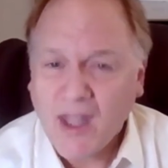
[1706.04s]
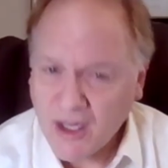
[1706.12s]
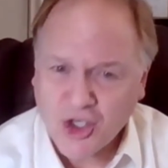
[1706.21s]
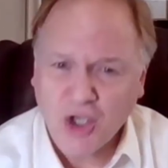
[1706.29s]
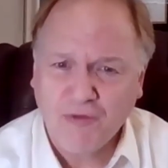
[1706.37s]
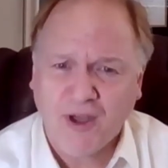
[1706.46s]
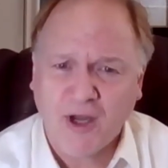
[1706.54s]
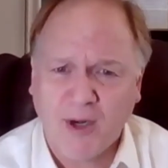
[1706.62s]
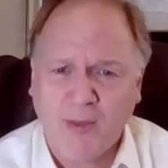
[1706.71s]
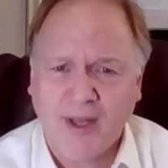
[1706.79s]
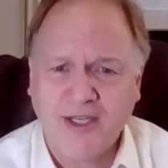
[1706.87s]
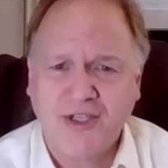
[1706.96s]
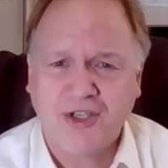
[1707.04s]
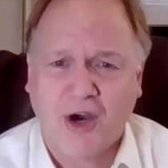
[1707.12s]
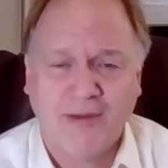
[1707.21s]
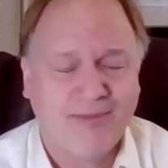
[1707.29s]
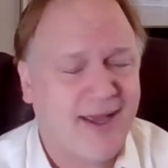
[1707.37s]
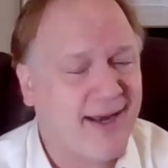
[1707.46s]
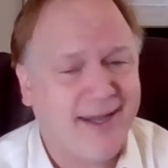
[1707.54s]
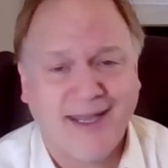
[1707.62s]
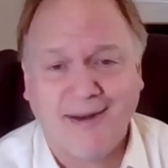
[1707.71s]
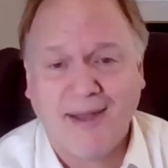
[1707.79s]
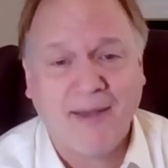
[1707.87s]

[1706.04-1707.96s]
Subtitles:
it's a good fundamental place to start. And again,